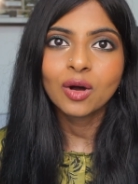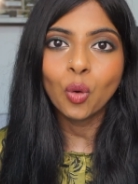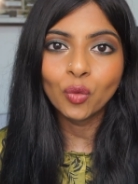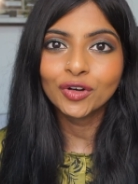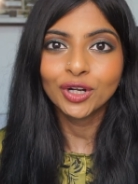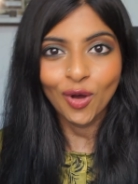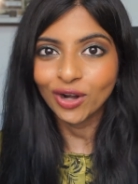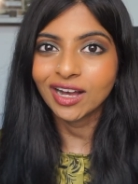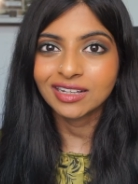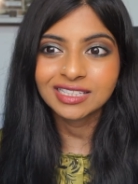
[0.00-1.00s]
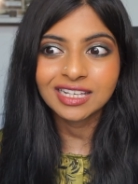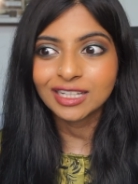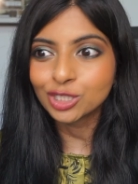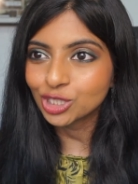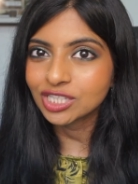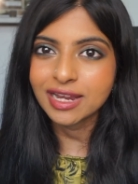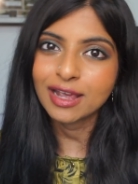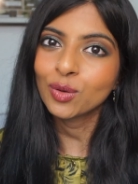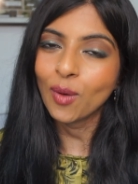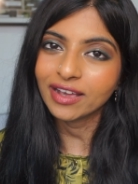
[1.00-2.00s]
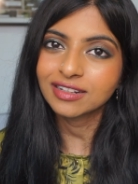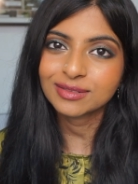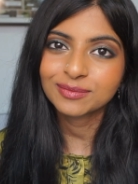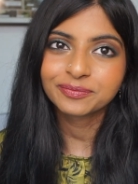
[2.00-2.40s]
over not asking and just staying quiet.